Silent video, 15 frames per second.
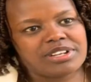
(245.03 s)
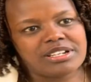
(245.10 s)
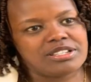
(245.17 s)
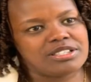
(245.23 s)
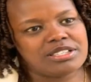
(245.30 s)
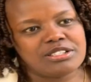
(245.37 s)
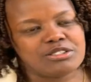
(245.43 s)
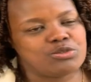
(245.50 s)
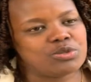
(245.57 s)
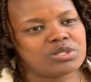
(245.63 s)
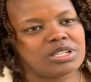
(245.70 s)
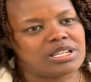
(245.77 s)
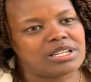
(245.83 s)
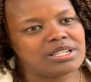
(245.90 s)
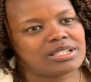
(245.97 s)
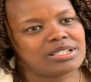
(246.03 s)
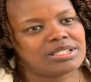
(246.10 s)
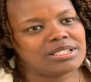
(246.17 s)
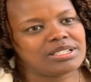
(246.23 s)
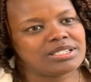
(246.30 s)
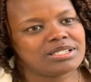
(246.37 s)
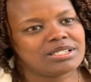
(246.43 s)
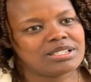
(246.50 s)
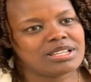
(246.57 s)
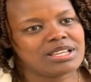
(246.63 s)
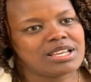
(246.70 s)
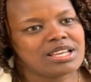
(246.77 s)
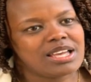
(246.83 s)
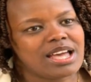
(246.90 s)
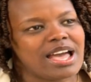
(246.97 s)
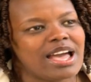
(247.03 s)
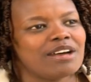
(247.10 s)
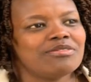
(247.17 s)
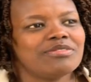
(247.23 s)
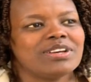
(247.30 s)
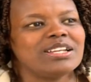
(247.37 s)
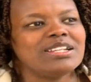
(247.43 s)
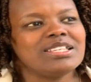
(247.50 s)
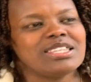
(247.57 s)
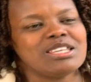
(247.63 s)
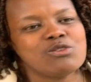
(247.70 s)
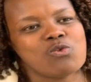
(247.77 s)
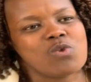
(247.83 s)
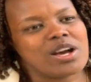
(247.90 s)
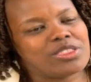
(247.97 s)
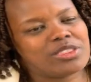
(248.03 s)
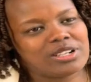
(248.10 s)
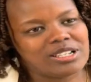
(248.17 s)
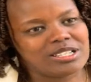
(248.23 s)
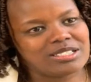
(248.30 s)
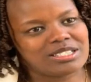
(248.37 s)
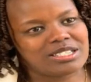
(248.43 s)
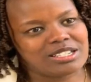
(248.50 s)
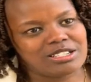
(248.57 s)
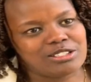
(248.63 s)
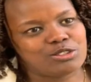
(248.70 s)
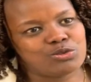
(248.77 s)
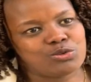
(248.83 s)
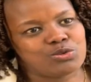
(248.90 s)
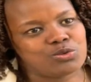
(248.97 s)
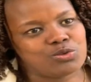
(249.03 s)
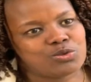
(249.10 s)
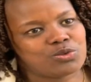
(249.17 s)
anything to say, I have anything worth listening to.